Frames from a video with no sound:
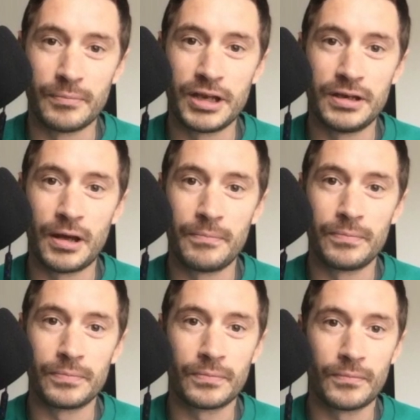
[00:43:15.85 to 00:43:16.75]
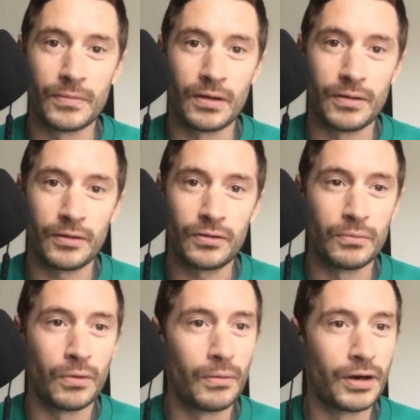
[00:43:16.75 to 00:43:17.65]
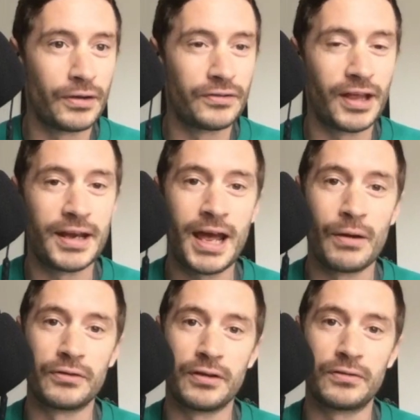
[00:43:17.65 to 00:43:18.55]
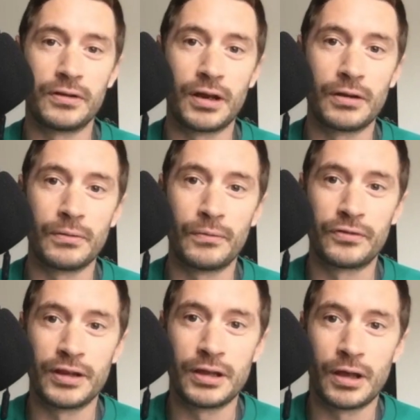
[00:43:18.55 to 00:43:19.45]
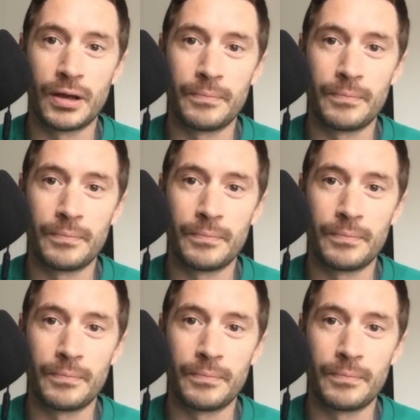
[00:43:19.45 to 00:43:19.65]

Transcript: I mean, that's kind of what I want to understand now. Is you know, obviously,